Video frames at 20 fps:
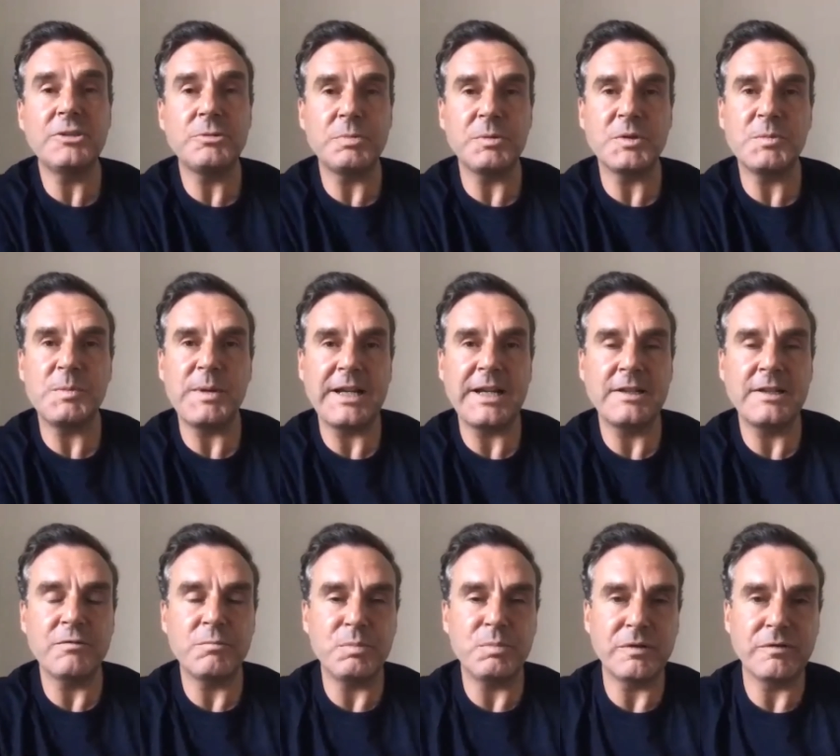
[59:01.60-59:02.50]

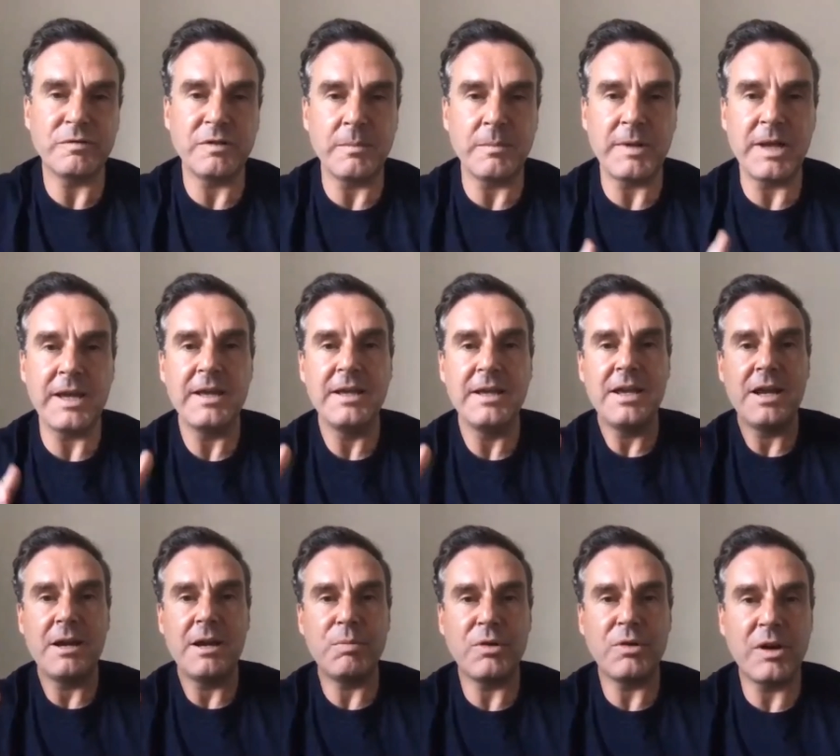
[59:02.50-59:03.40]
perspective, but from a,
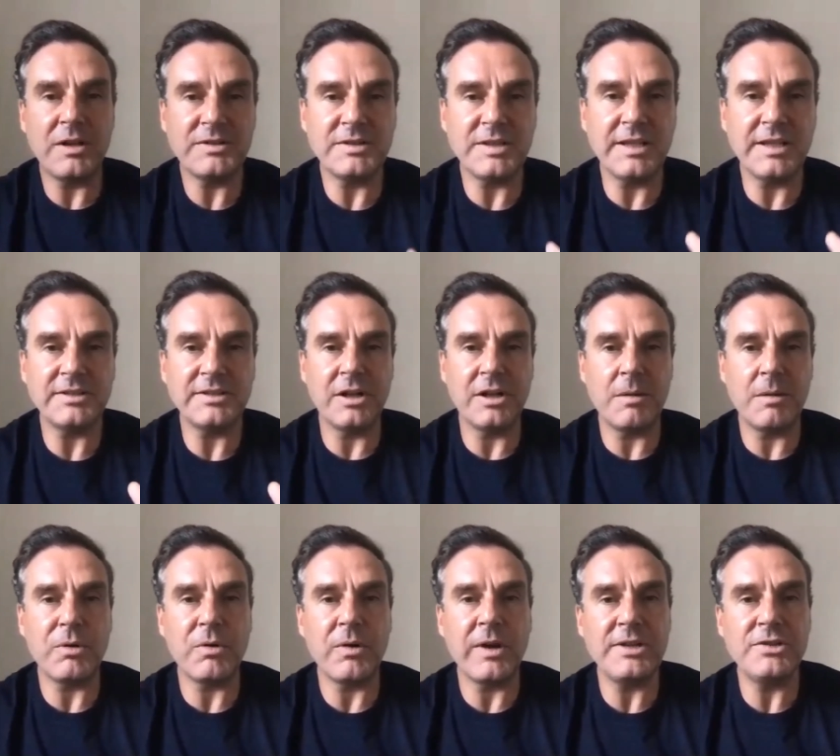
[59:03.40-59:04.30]
a process and
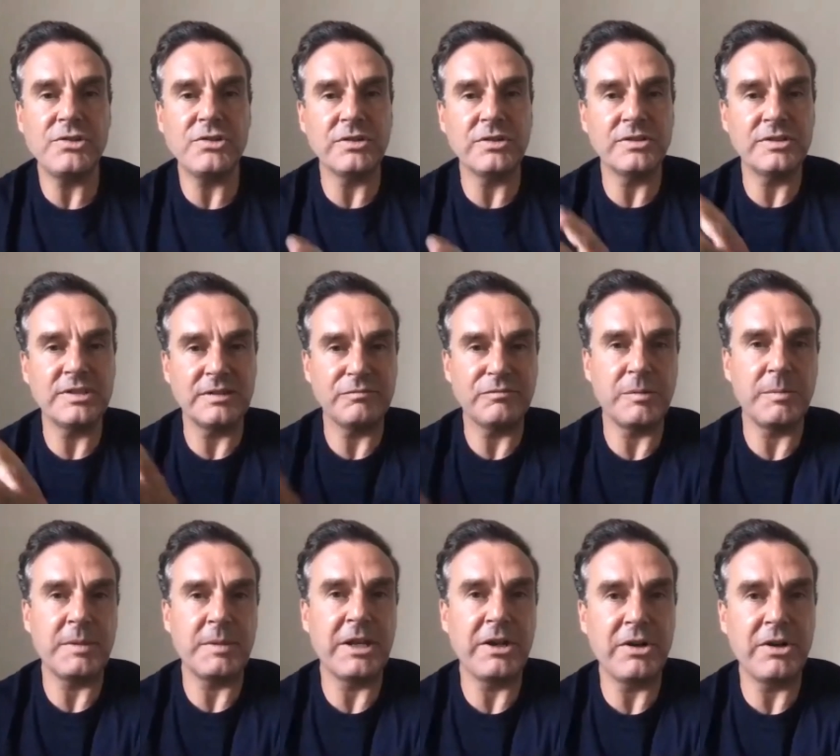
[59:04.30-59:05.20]
operations and
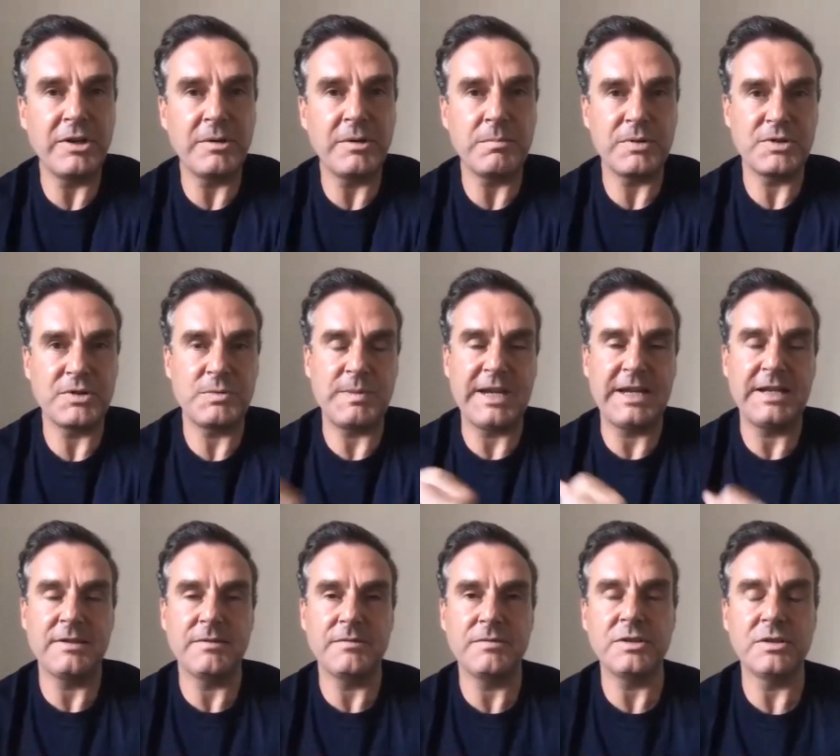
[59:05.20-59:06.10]
from a learning
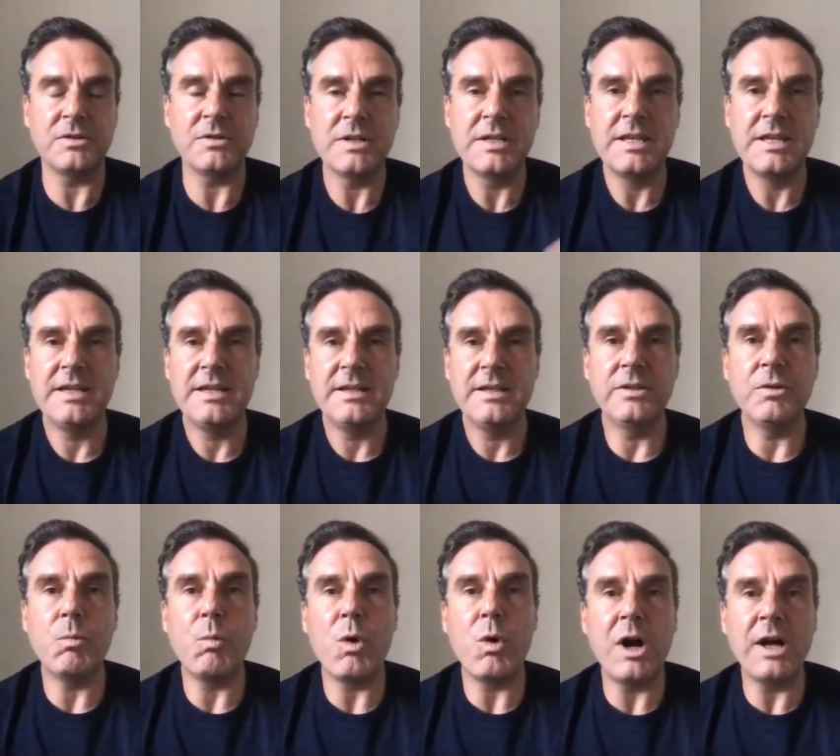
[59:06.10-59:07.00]
perspective. So the
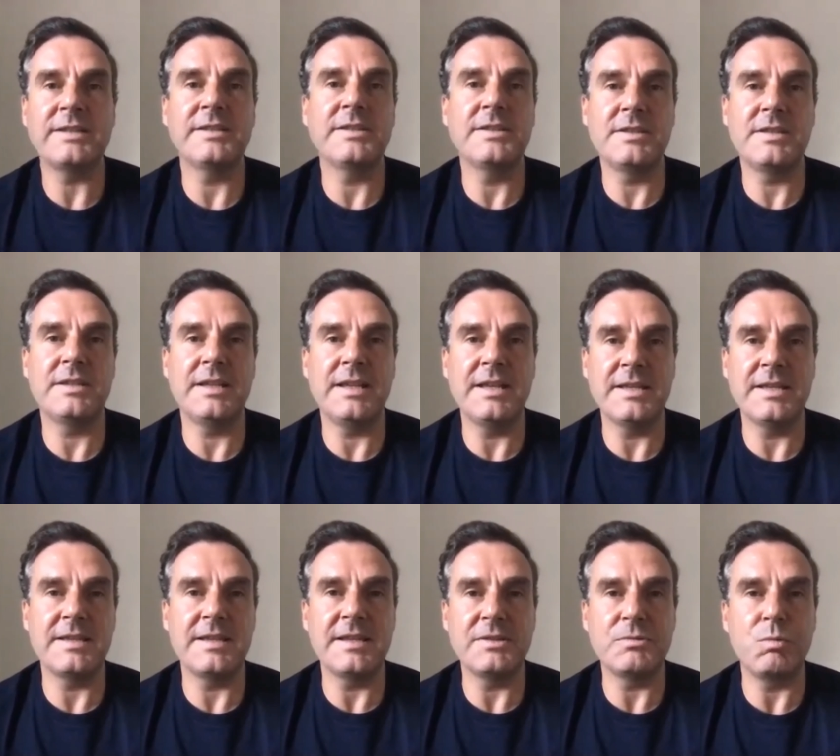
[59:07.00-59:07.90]
what is
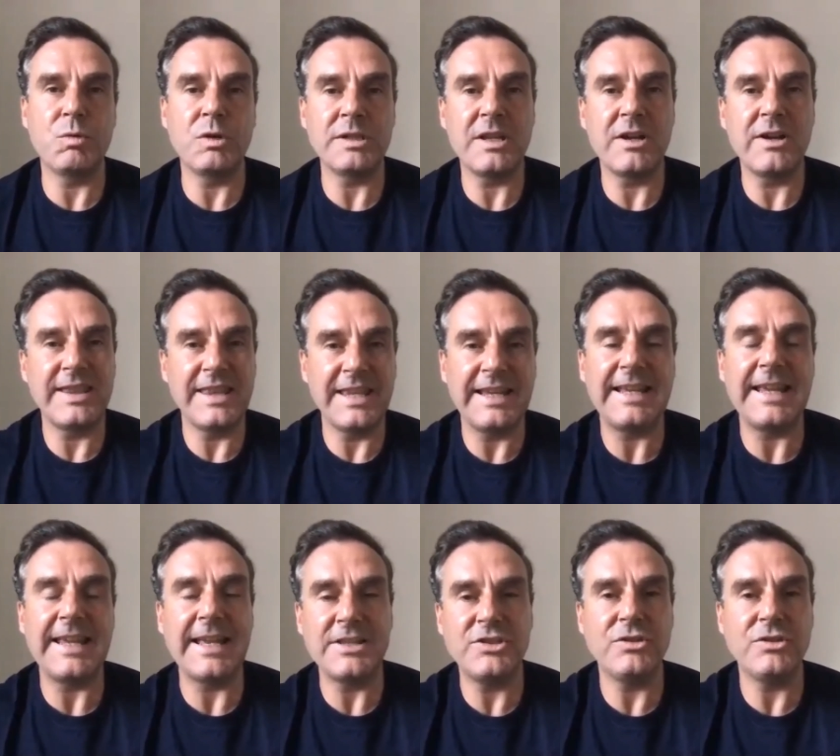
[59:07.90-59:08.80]
is is what I think
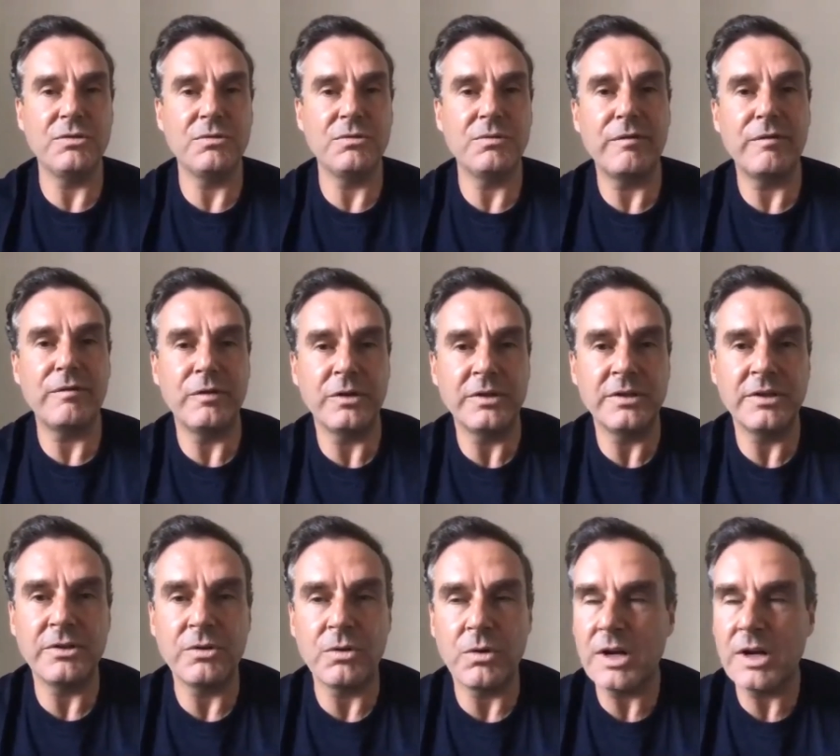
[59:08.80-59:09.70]
gets you a foot in
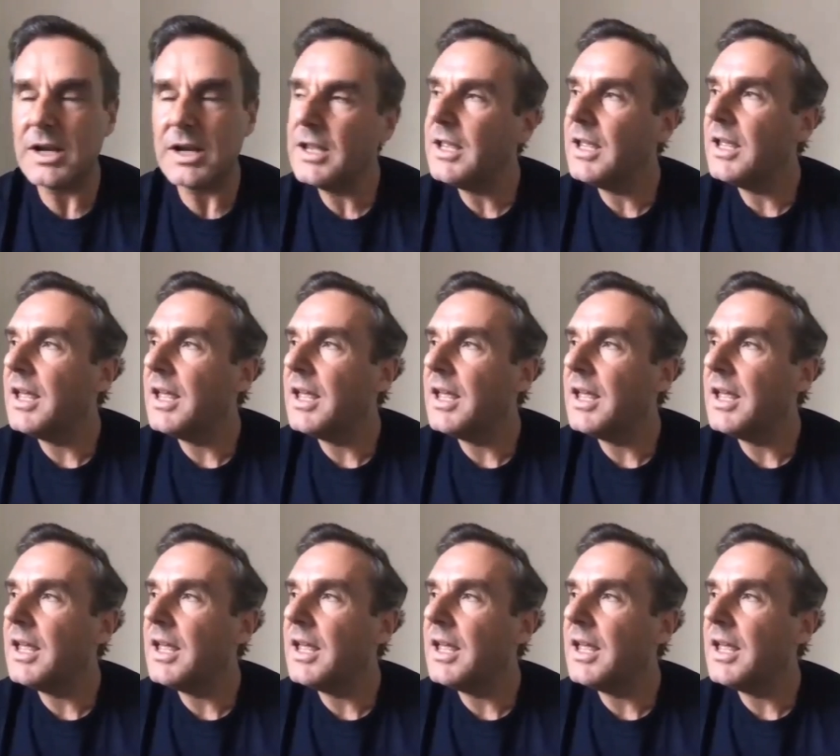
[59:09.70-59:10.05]
the door.